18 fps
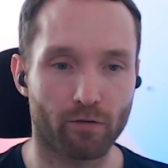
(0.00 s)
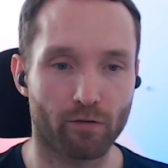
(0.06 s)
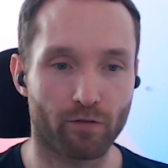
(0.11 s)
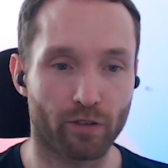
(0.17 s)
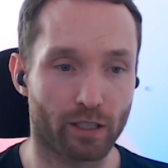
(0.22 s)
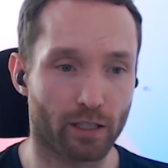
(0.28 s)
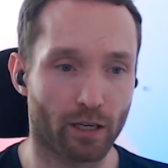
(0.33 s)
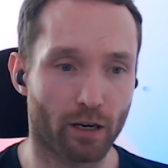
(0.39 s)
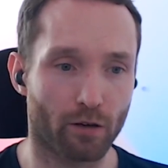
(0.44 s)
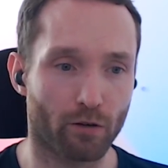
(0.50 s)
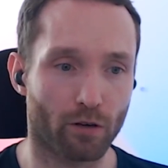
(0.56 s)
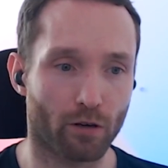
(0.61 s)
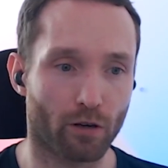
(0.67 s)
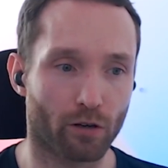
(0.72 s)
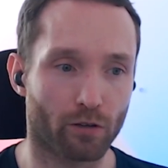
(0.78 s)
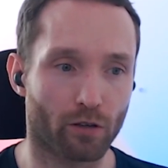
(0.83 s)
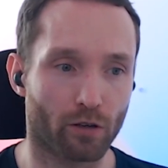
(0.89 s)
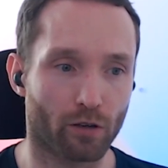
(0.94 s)
video
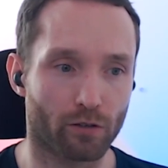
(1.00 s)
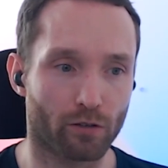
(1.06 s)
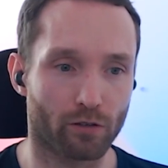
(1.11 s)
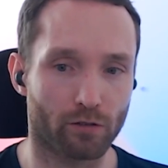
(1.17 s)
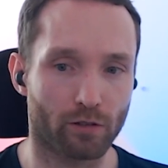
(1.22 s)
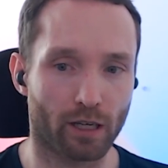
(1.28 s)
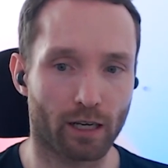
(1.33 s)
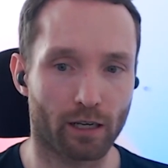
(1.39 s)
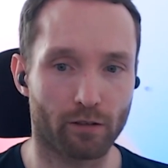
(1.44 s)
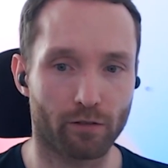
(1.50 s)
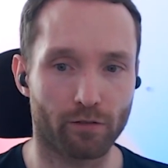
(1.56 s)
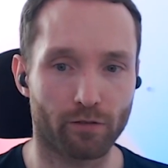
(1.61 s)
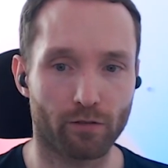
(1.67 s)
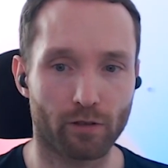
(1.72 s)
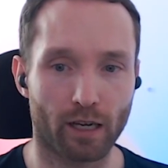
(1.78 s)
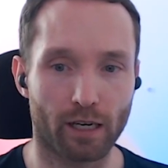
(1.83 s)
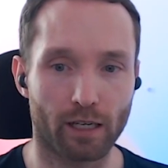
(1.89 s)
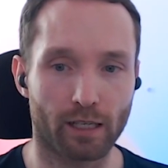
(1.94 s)
on kind of
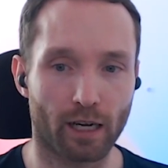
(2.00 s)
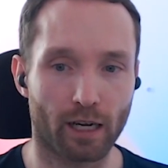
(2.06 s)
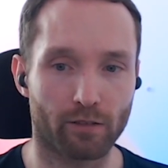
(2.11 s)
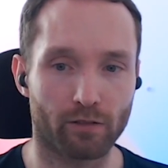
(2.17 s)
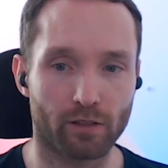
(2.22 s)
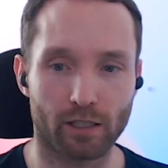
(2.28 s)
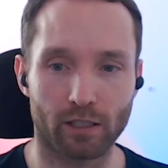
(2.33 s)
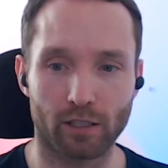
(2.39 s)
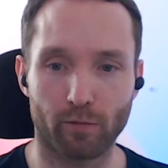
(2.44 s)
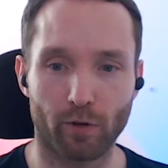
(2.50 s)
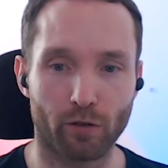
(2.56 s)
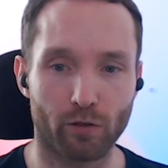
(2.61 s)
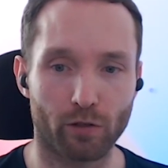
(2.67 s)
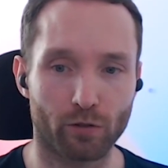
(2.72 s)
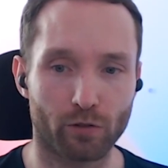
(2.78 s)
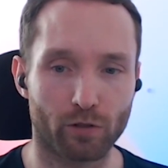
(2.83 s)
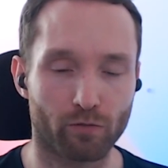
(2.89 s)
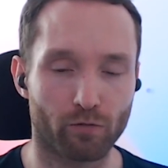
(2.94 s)
any kind of
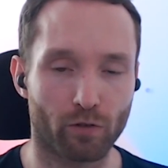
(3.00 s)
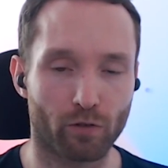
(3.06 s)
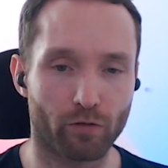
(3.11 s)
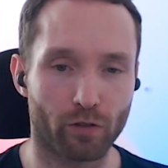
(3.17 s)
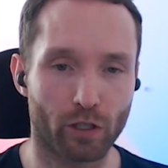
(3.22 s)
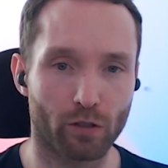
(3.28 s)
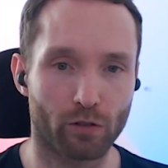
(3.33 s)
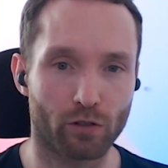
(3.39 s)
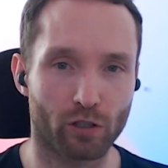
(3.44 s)
testimonials and reviews,